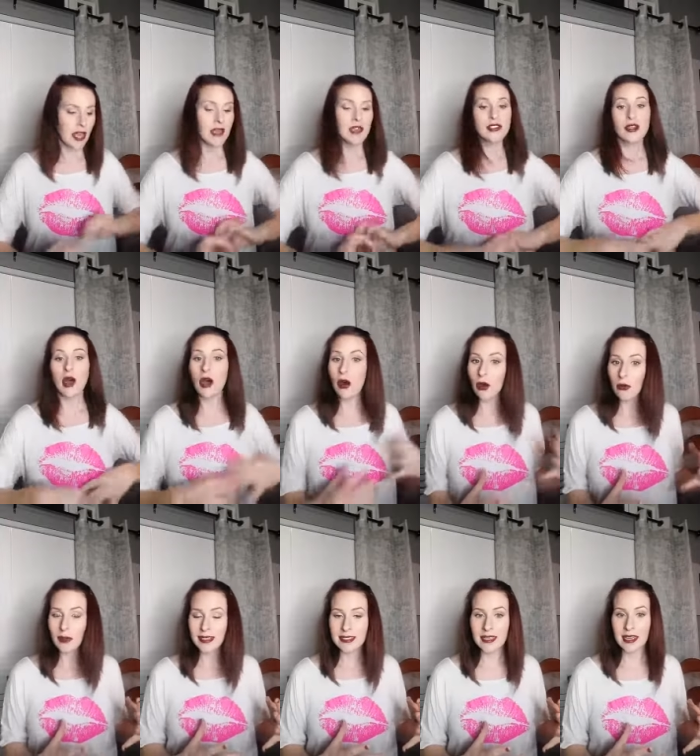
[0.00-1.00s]
So I
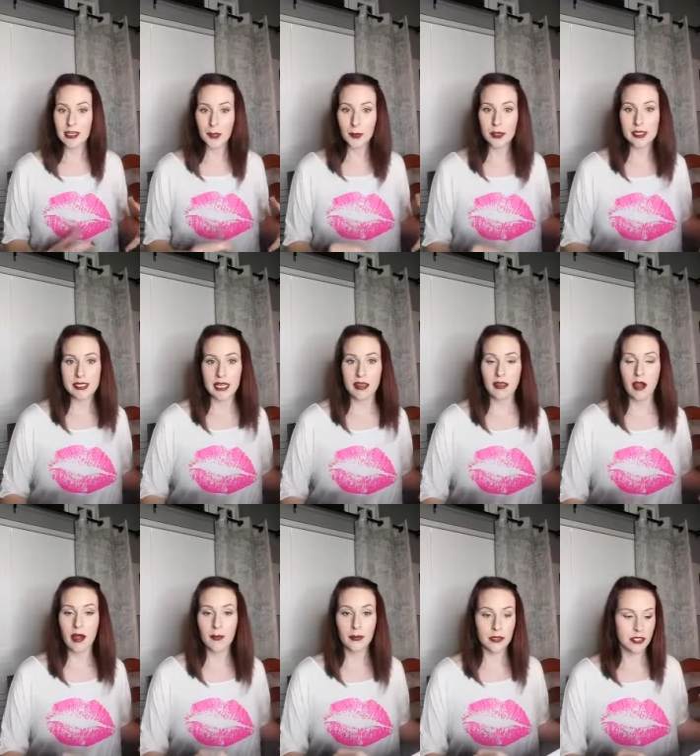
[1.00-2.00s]
always like to present the
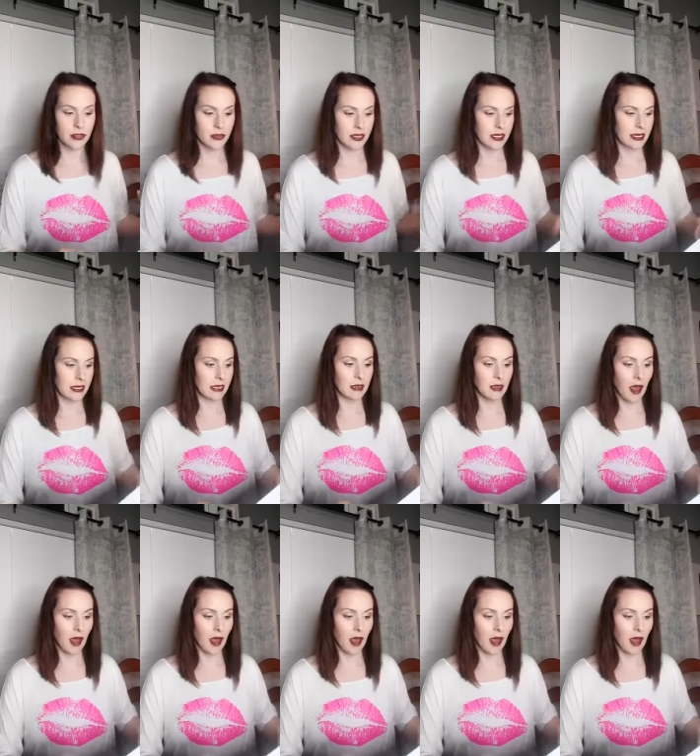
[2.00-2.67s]
opportunity